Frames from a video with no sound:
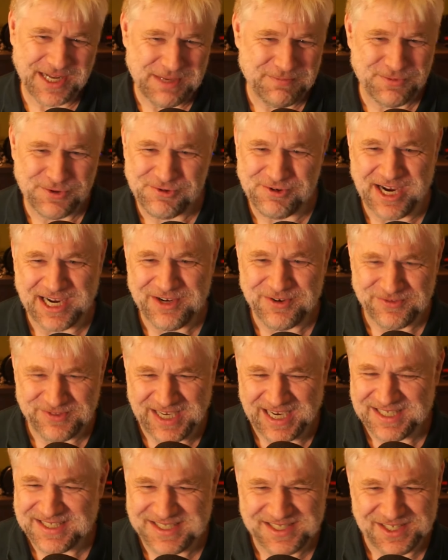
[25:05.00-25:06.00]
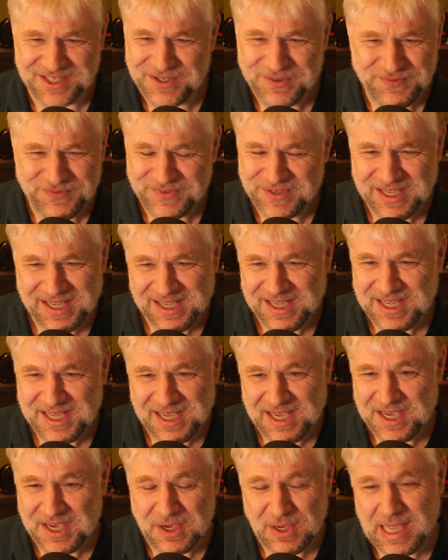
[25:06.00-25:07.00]
keep track of that stuff.
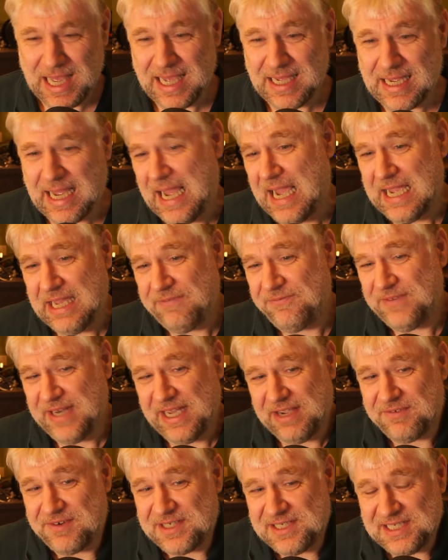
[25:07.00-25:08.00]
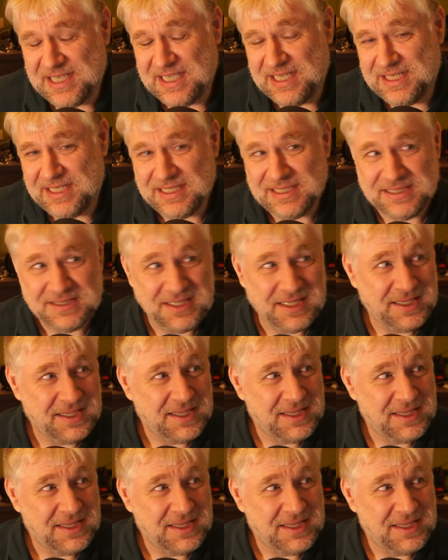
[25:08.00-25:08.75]
Uh, I, I, have never seen,